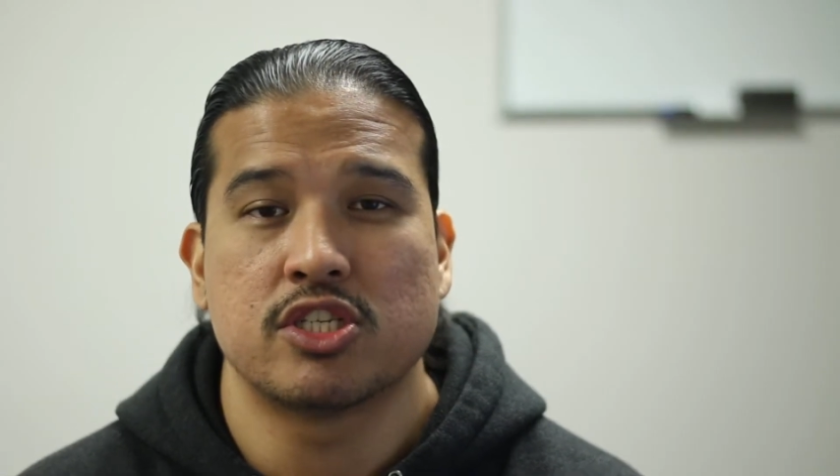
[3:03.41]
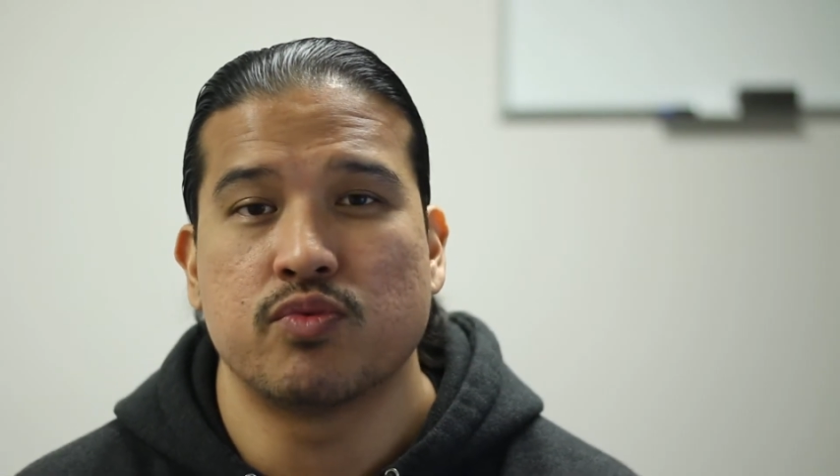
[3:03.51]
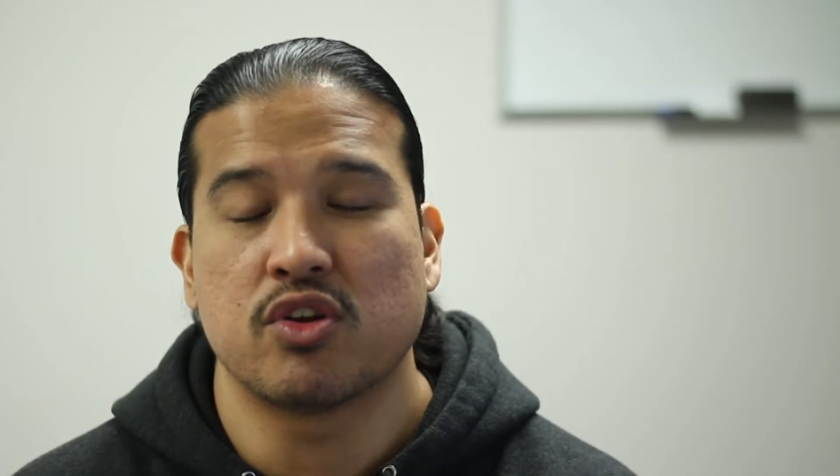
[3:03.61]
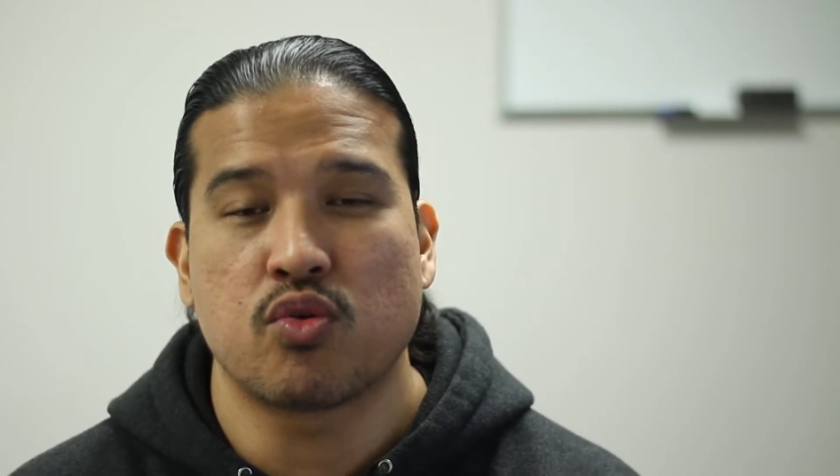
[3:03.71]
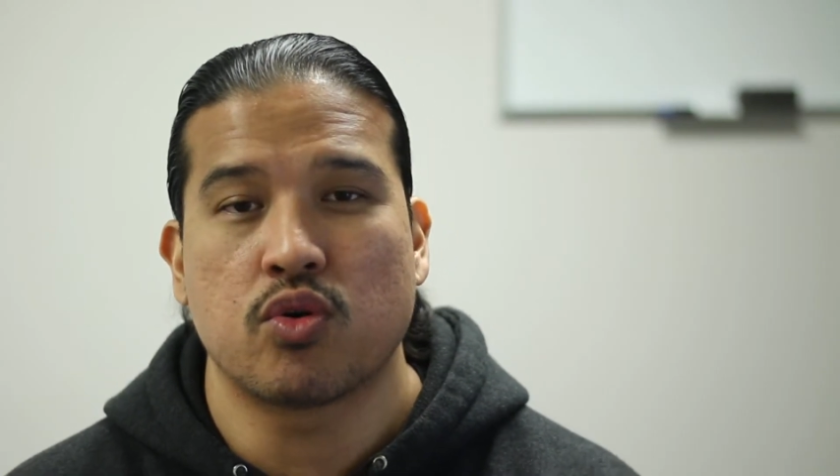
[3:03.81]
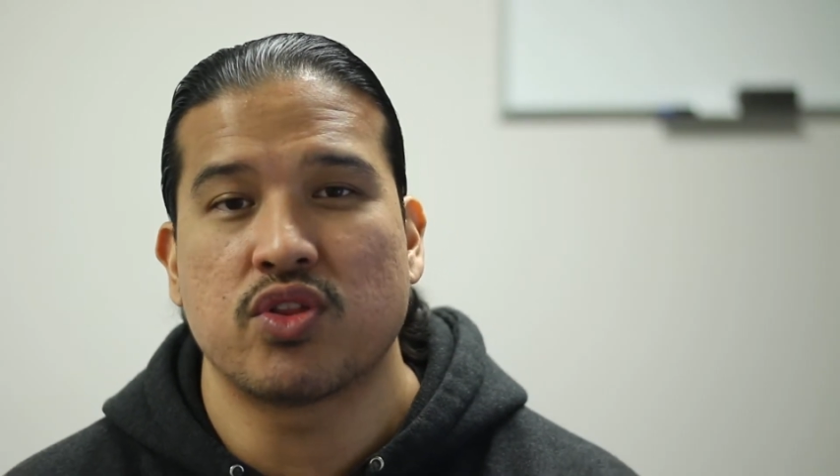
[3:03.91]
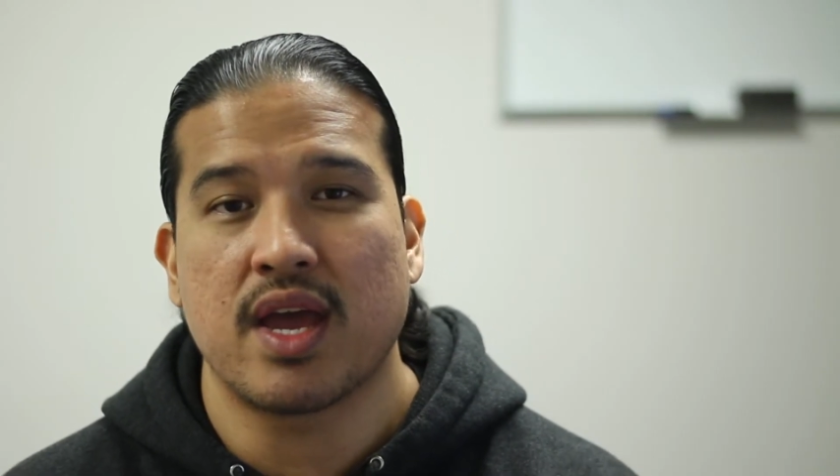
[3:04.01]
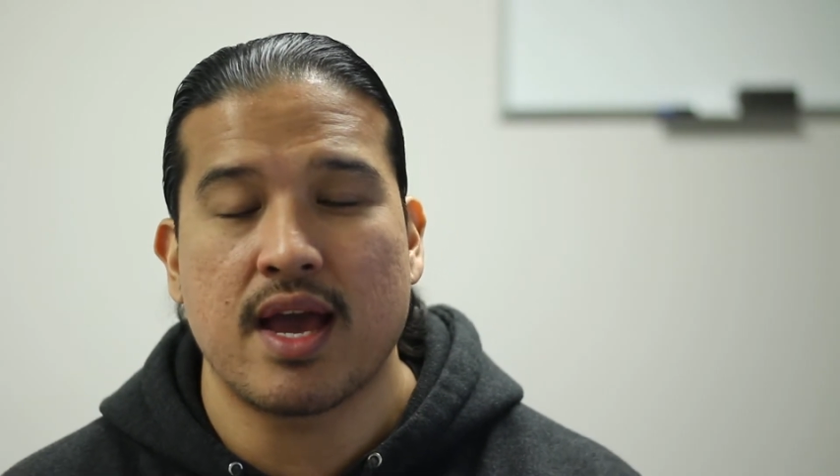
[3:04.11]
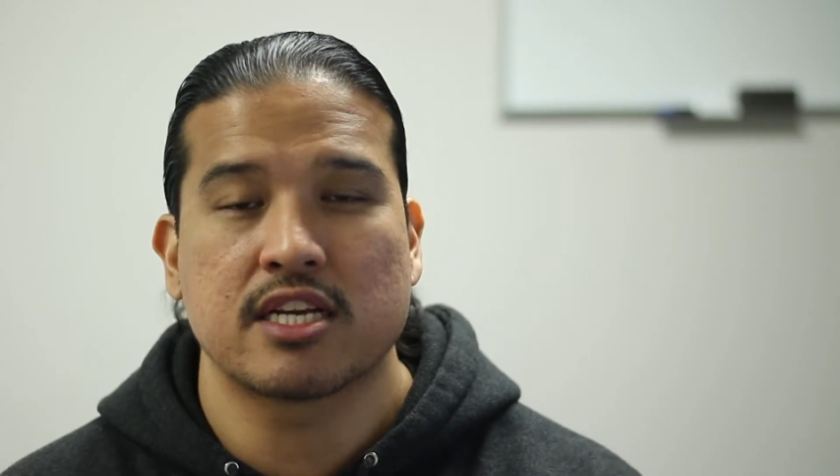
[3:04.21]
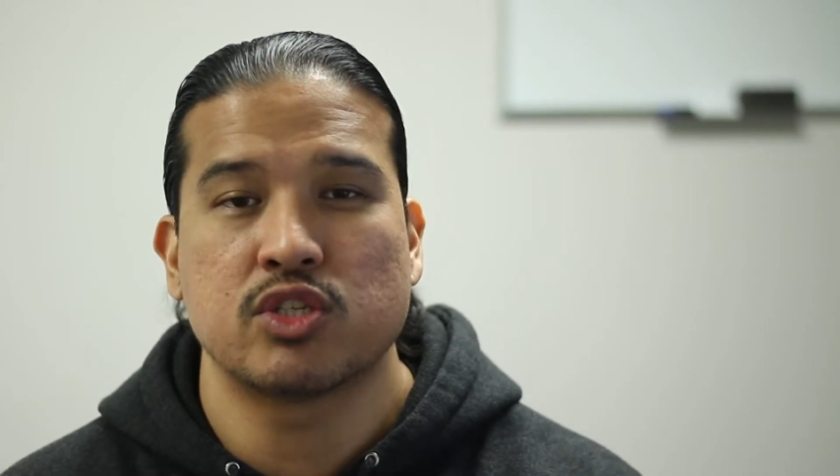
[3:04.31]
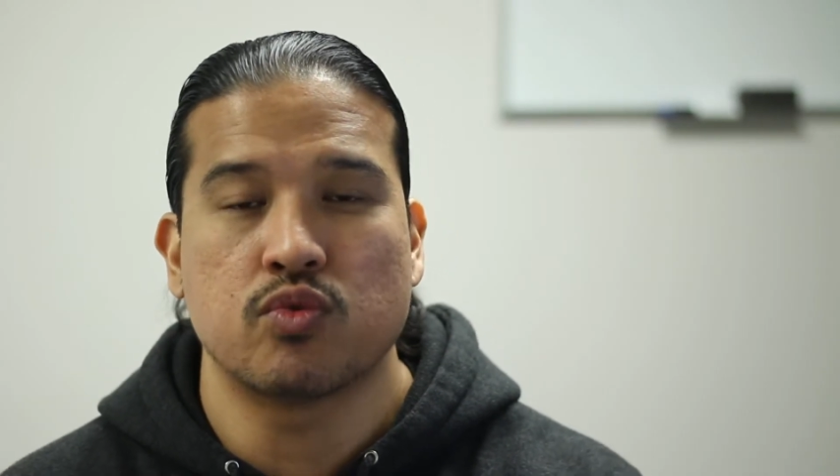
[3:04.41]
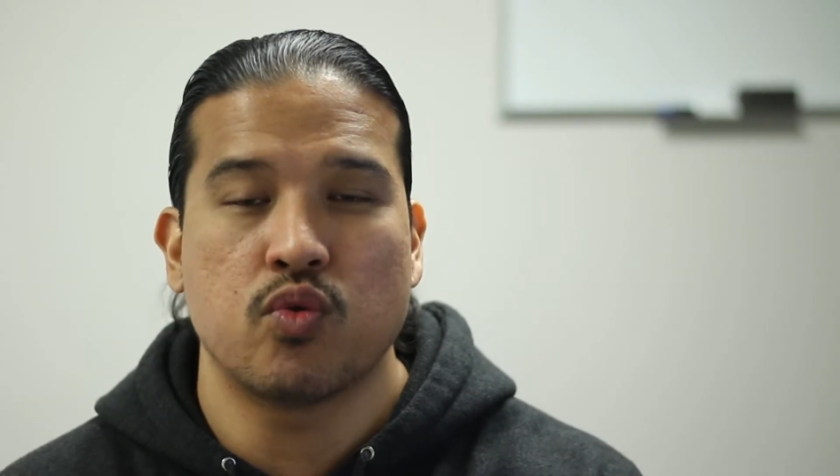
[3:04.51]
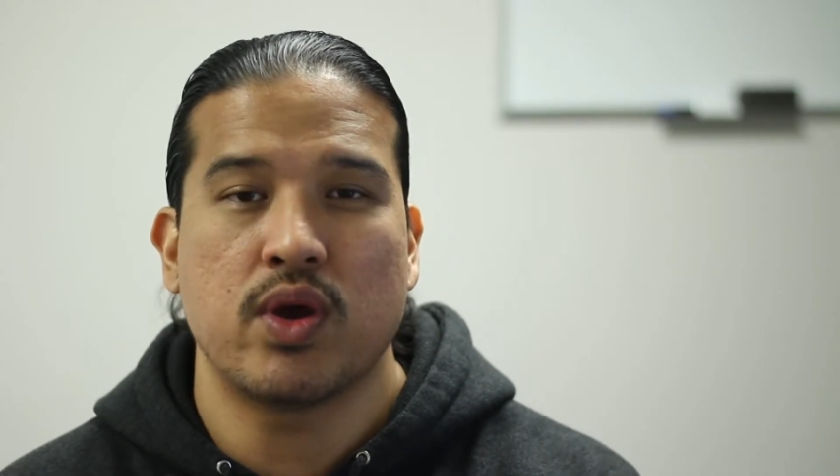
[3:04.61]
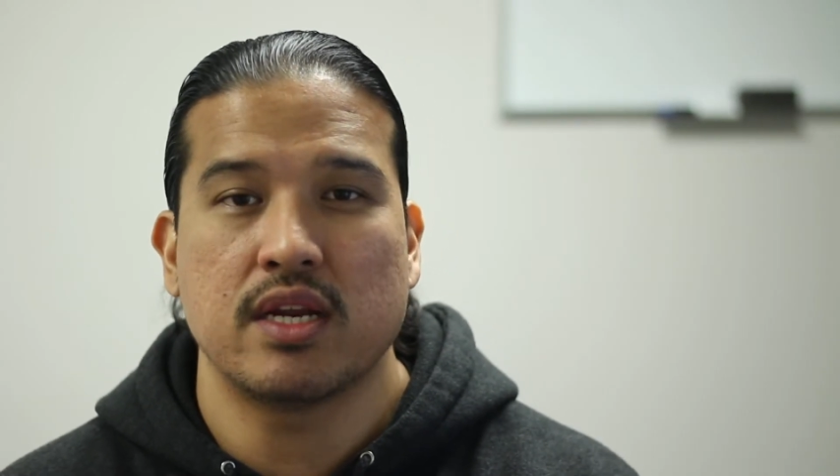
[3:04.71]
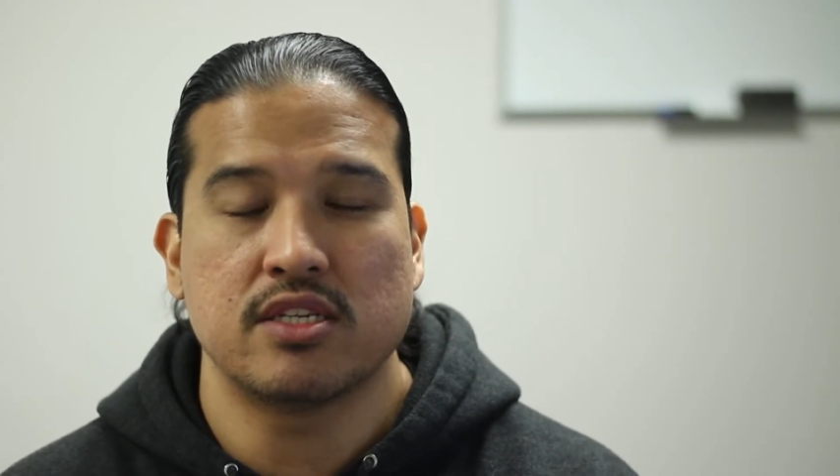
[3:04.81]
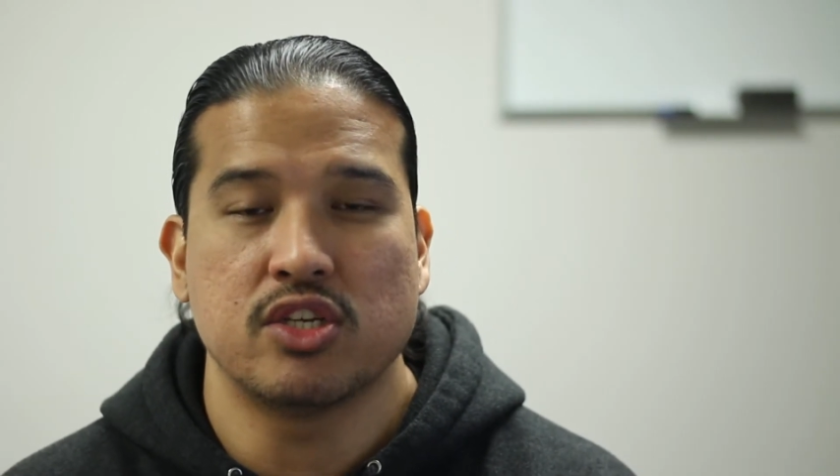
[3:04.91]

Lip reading: to record the actual weight